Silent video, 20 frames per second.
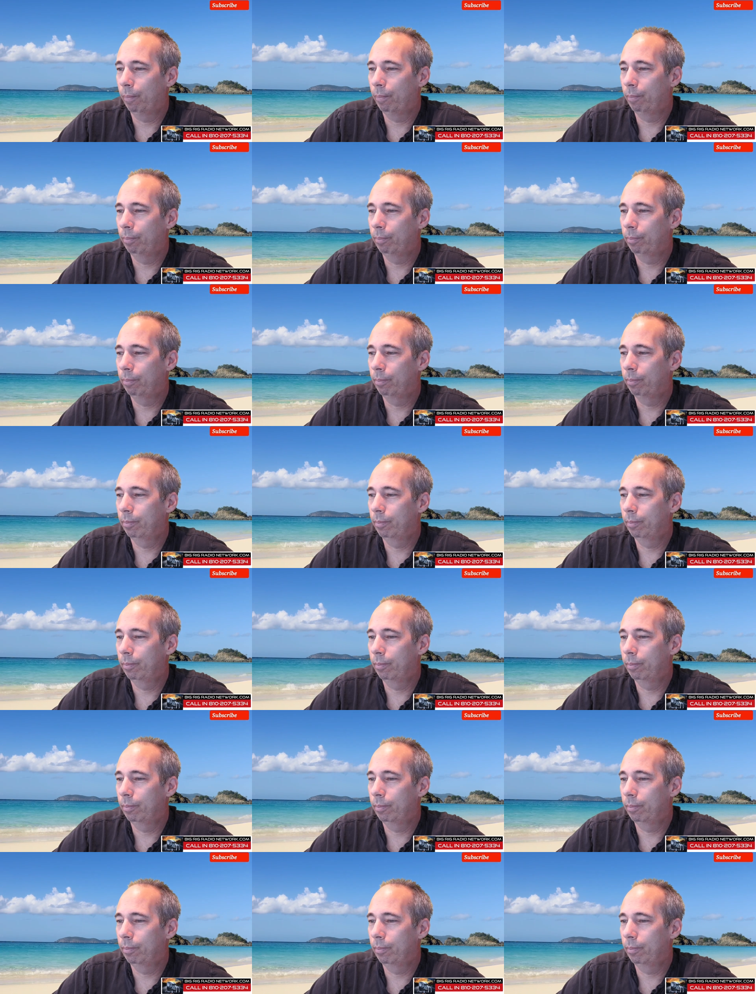
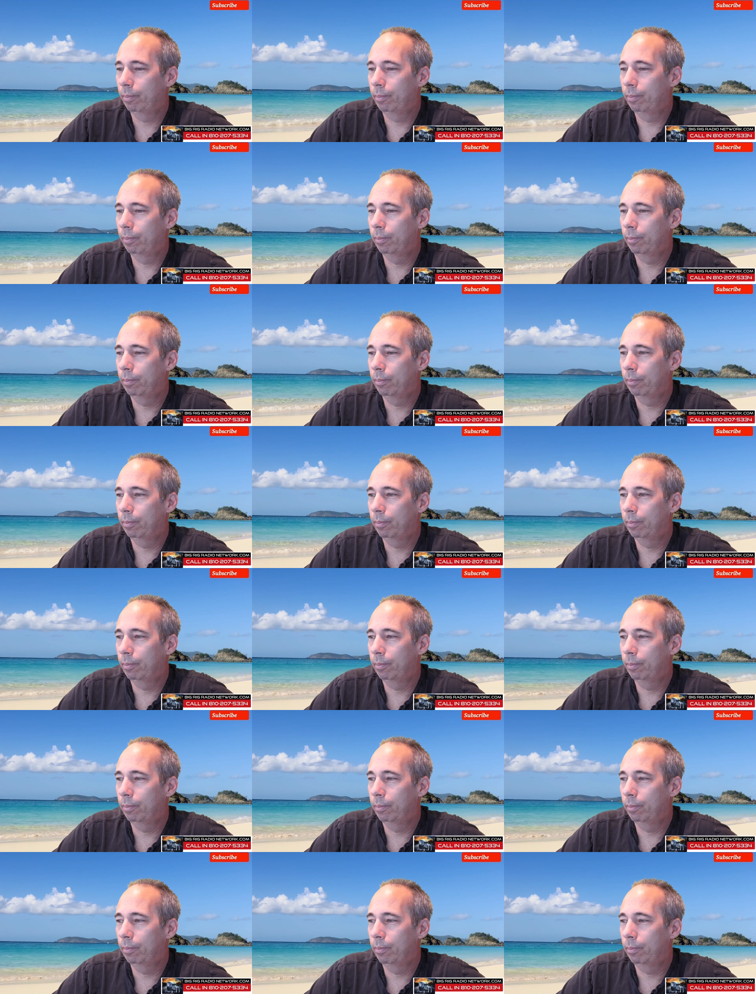
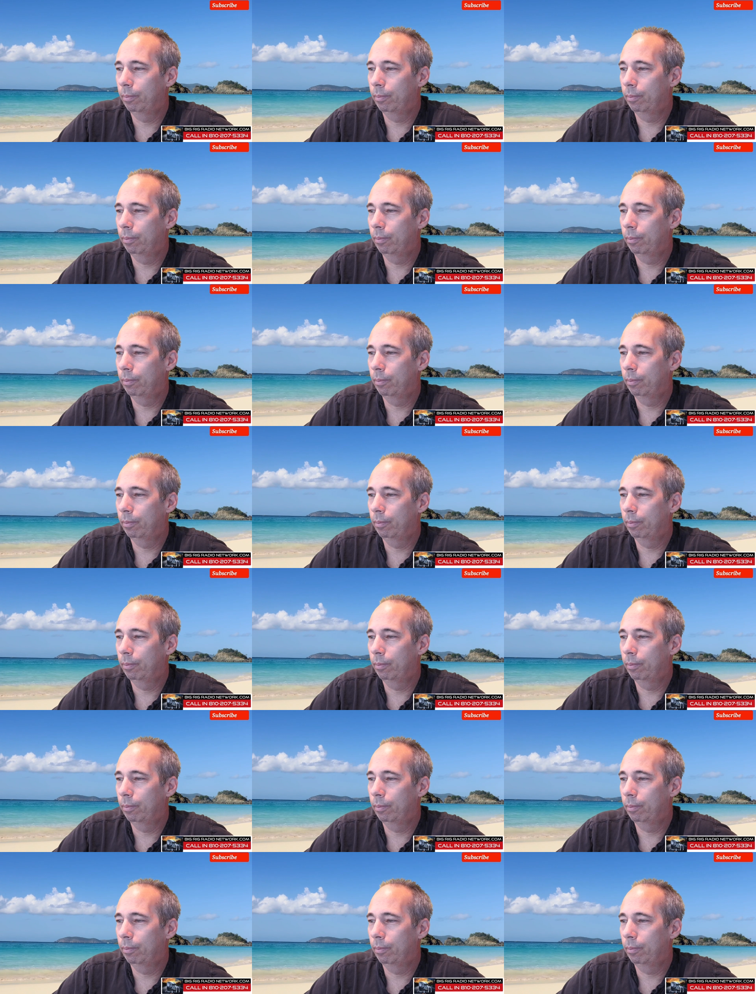Nothing is said.